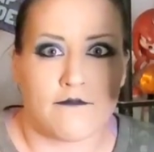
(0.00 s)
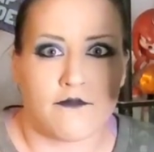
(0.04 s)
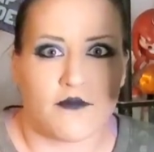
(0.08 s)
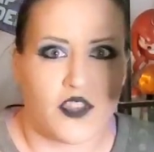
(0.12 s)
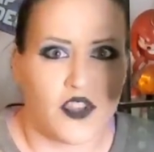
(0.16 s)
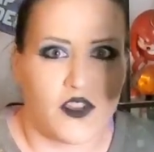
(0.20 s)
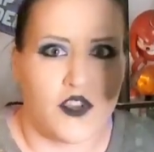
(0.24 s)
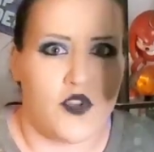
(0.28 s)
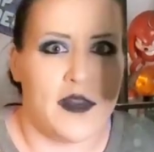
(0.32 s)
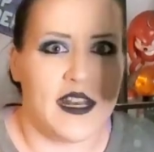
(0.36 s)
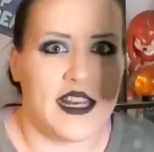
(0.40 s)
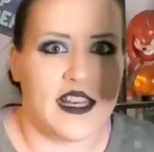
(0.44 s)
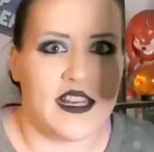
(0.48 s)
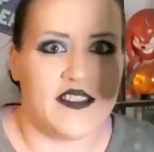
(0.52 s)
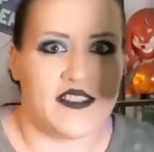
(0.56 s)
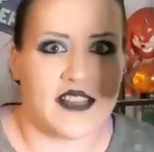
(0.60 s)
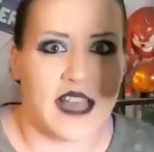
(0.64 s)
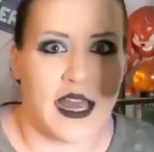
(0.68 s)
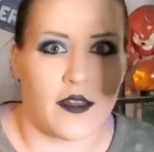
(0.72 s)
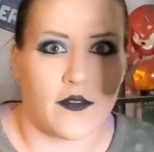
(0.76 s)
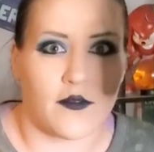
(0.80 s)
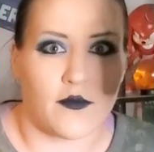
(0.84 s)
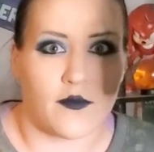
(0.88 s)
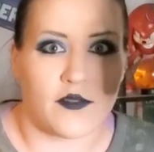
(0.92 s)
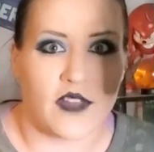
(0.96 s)
The humidity's
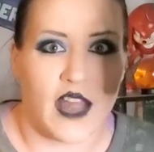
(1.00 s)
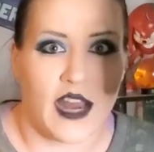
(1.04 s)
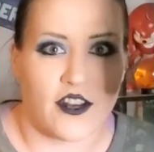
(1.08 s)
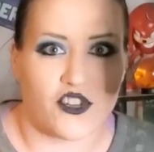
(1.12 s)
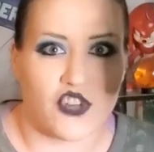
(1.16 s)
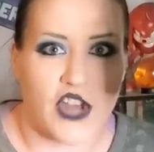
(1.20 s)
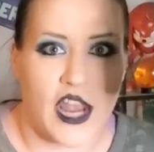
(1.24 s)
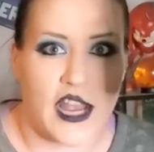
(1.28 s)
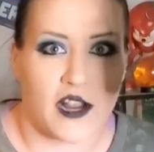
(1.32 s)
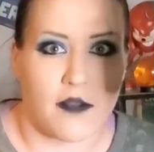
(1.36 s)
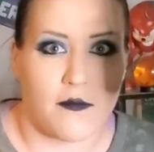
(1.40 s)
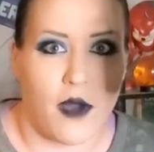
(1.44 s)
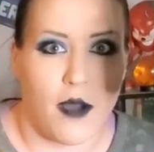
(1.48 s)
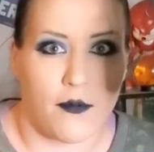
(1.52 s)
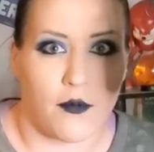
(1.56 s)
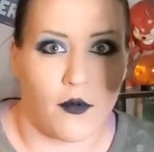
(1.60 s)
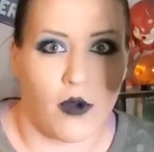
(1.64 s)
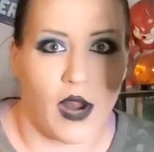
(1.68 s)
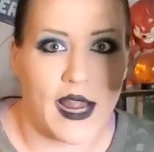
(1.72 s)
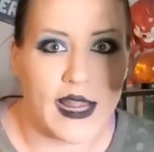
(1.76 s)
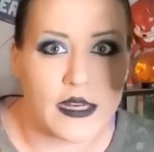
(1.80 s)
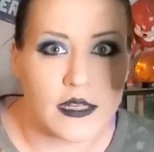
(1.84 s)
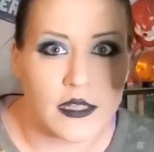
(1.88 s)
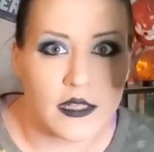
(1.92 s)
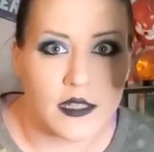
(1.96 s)
gotta jack them up,
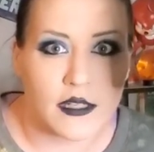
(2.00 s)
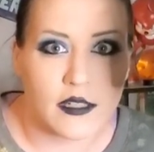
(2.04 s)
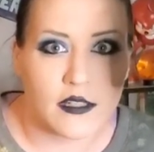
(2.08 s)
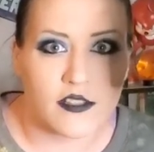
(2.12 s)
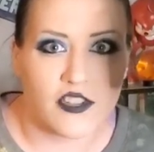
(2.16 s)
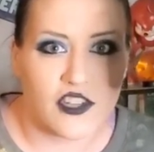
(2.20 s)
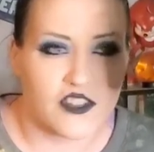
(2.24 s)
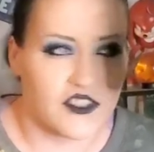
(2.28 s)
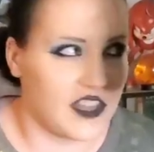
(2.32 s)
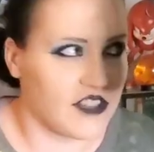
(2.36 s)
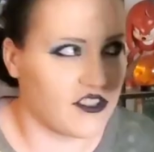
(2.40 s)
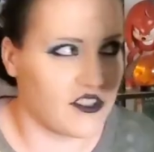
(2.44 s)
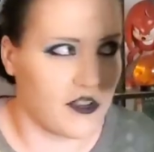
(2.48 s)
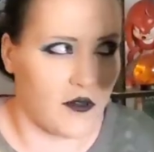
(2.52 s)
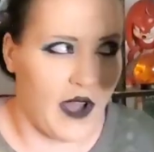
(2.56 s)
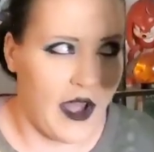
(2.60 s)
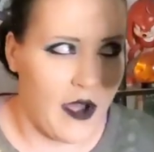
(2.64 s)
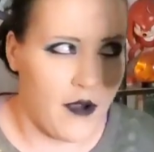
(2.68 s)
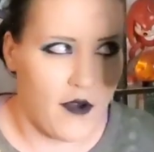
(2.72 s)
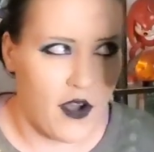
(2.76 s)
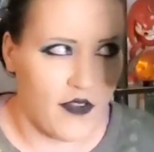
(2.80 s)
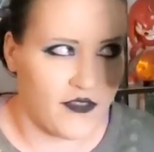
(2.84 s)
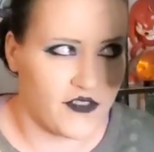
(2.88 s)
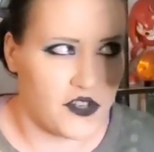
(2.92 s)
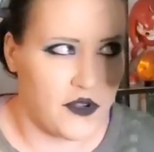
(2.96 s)
right? Is this
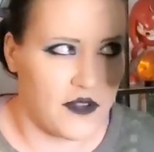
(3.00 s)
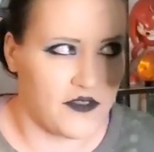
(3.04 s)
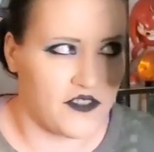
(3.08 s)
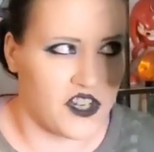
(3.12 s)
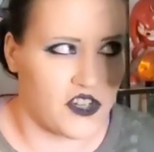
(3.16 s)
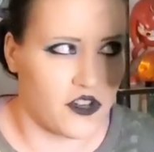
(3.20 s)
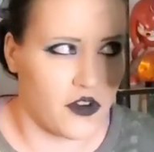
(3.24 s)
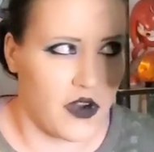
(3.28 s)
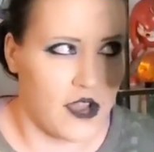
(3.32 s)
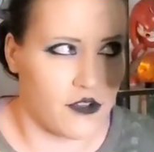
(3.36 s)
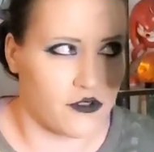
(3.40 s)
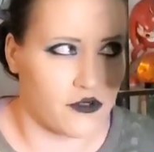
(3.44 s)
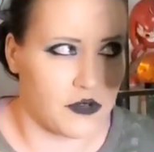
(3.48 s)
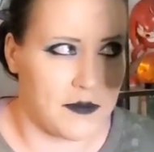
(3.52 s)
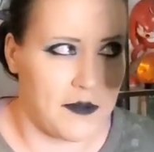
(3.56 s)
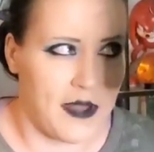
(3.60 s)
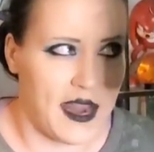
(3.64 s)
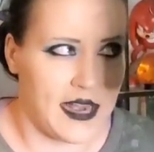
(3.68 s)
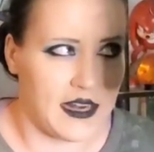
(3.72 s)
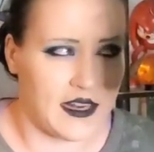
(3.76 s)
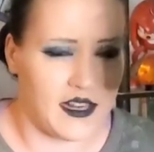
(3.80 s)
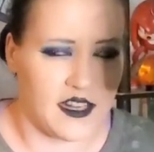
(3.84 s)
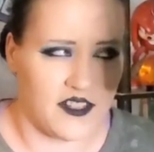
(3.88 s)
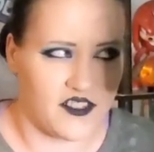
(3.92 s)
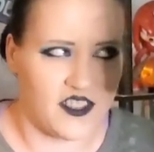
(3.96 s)
how often do you have to get your house
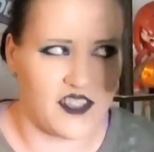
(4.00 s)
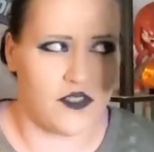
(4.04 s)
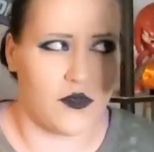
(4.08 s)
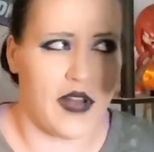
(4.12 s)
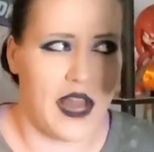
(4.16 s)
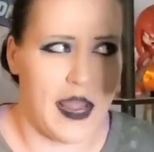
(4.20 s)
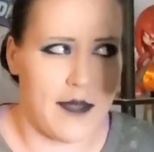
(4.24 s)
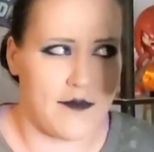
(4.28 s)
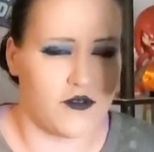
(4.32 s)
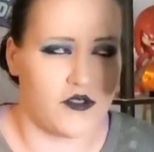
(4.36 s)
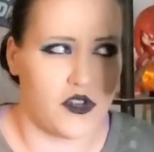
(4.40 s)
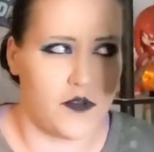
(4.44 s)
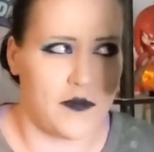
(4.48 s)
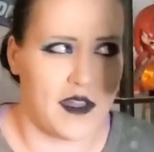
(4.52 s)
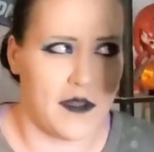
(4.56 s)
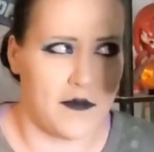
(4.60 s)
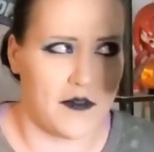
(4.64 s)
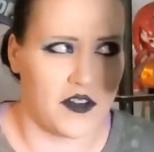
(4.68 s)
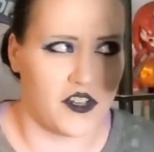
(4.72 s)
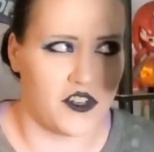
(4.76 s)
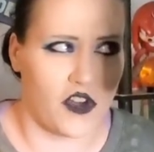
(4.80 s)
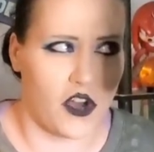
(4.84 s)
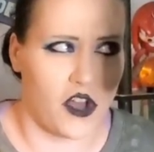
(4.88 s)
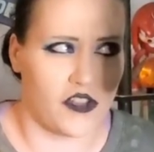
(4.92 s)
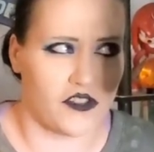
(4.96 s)
repainted? Is this what happens when you become
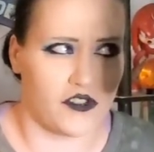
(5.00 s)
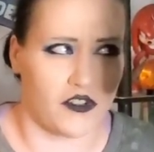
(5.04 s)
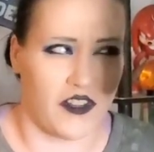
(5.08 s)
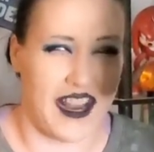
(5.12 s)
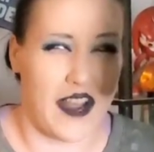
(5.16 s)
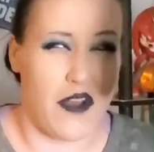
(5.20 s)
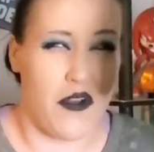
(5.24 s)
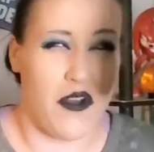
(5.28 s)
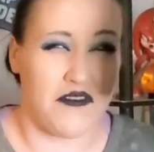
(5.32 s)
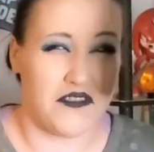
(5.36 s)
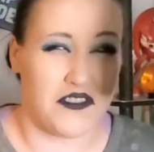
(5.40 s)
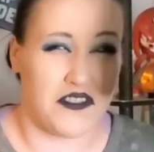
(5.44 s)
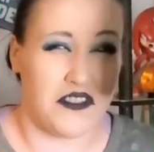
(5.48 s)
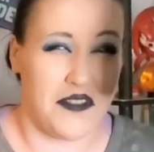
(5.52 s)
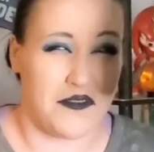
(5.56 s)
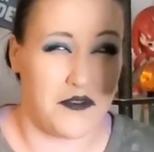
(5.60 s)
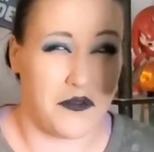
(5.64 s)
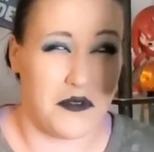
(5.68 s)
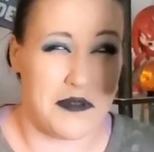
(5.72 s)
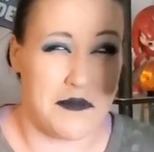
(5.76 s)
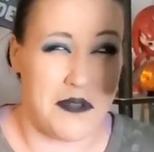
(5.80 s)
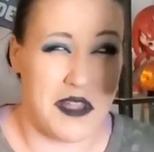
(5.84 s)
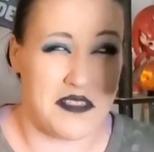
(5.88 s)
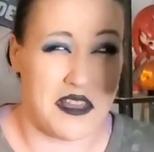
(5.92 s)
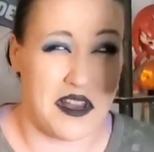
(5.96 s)
an adult? You're like, how often do you have to
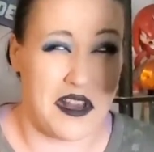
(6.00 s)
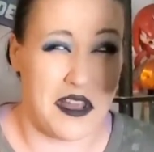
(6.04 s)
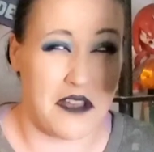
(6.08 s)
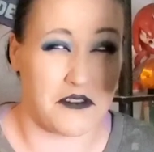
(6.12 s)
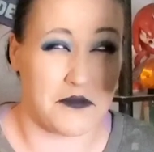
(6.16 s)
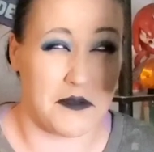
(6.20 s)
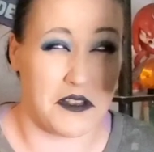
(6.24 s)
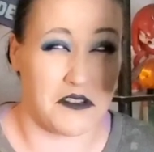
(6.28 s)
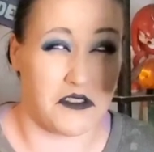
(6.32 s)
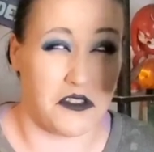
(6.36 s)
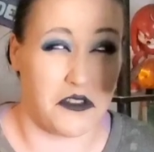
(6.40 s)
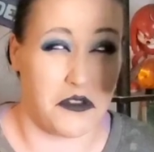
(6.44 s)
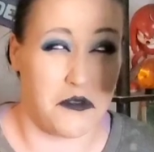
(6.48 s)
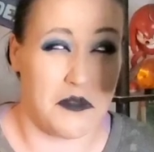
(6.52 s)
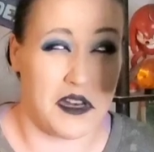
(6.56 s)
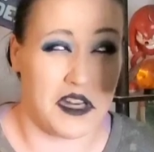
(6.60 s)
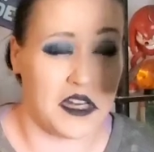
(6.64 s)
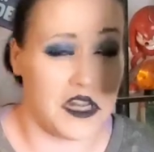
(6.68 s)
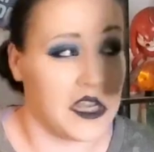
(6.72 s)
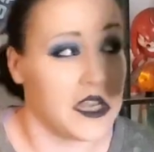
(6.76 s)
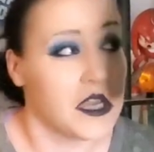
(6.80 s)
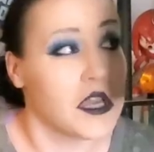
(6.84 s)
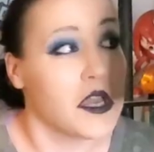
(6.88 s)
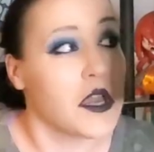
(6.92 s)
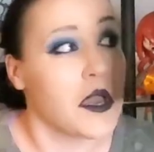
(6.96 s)
repaint that house because of the
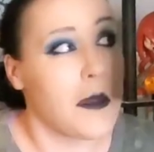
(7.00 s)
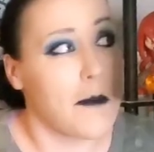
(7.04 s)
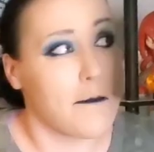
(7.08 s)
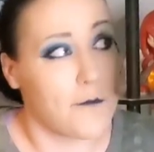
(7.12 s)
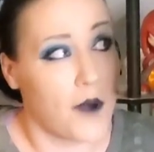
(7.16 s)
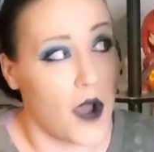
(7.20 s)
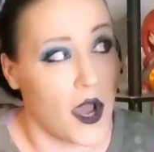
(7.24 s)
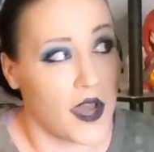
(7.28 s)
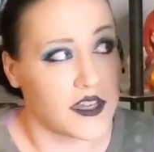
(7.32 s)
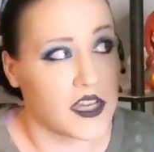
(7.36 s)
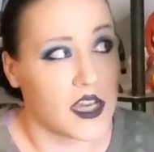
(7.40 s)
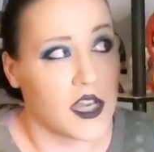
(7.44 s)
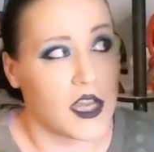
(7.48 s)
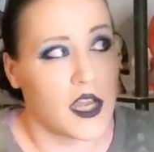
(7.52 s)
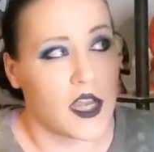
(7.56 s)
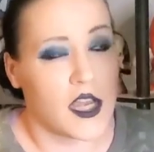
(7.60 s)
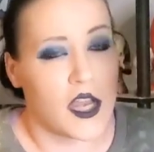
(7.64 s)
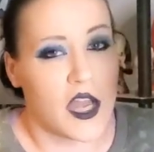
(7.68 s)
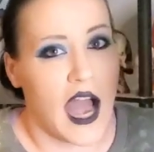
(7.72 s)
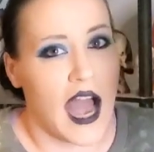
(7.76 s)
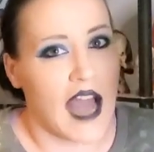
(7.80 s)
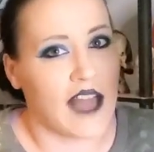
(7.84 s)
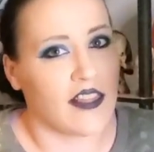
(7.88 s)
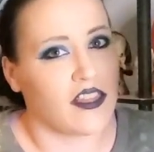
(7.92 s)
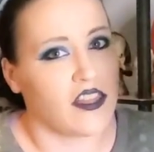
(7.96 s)
humidity? But
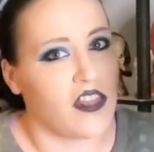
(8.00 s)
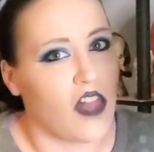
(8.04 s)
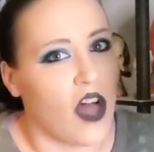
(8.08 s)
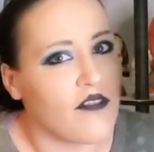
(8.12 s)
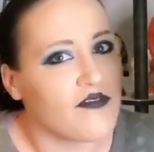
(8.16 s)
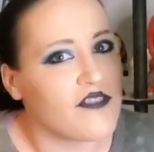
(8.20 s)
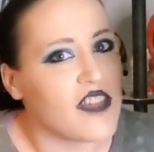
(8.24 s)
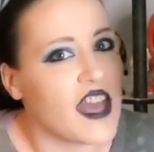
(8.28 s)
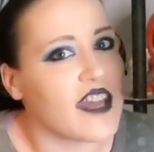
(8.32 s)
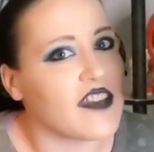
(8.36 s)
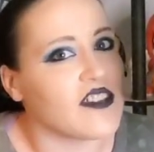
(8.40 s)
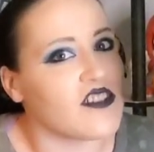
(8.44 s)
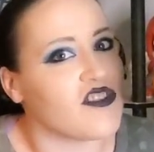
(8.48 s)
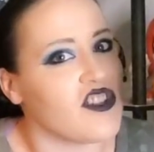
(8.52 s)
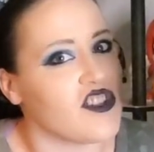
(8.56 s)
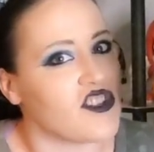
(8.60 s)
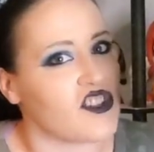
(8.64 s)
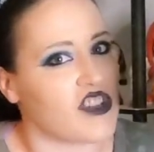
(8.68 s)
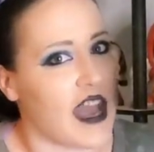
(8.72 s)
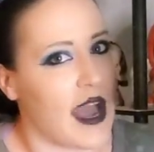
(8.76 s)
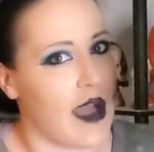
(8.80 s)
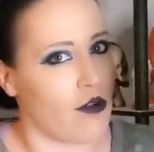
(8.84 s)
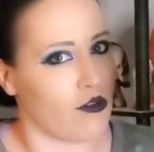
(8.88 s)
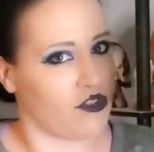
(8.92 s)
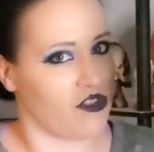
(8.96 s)
I love that this
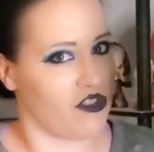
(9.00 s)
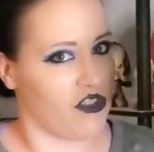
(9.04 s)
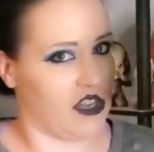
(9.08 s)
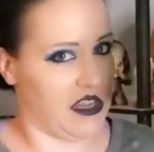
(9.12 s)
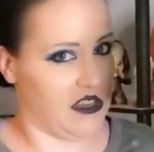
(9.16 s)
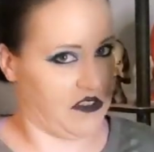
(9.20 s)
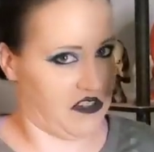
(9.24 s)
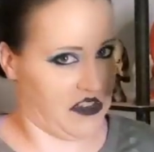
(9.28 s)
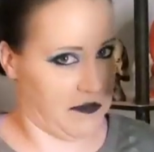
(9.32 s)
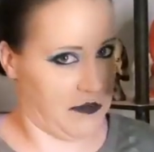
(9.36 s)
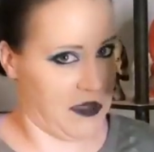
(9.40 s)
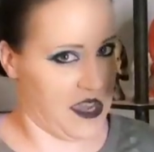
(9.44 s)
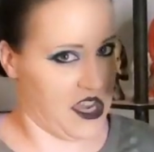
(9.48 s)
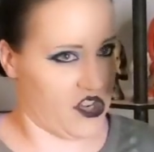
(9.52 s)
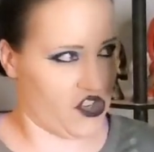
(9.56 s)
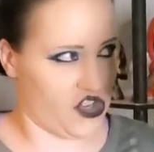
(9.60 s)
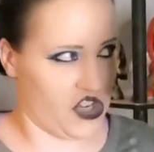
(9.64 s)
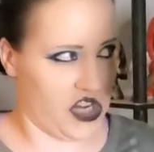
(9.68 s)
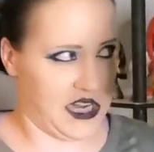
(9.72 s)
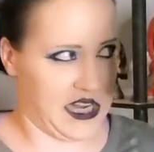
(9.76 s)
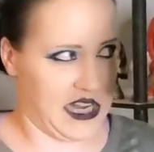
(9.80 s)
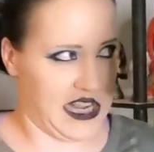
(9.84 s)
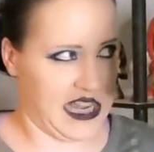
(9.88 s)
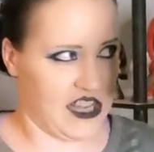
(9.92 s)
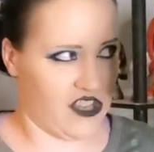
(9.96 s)
house
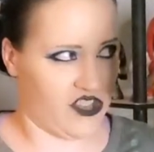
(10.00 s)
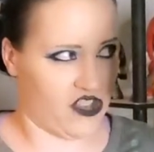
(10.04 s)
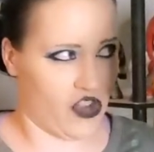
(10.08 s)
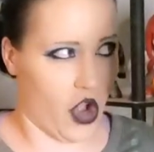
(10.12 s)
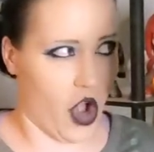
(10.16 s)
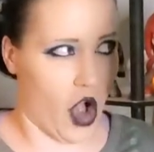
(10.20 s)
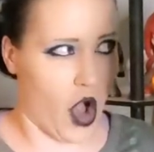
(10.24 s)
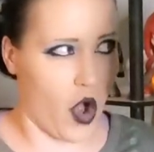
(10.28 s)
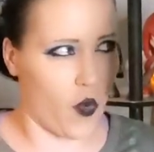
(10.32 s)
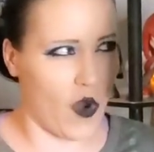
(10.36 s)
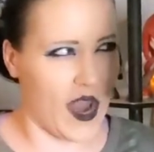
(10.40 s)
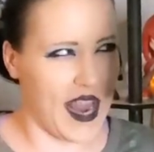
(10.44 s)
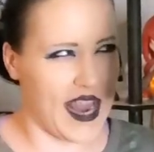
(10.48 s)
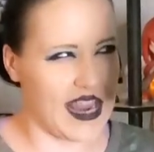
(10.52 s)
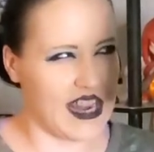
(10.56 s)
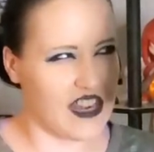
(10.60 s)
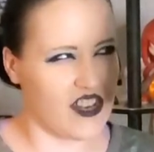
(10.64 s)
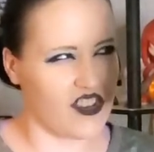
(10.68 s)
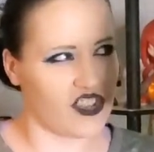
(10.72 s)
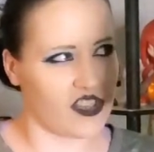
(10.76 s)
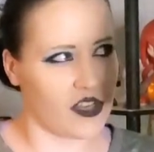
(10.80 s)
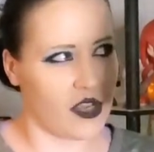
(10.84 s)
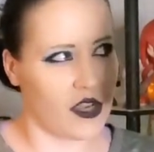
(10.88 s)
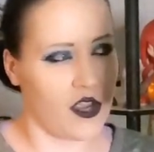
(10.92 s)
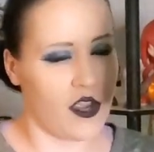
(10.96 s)
depiction is
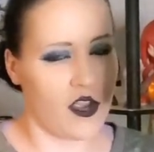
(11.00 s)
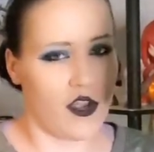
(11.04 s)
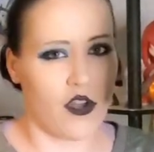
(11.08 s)
always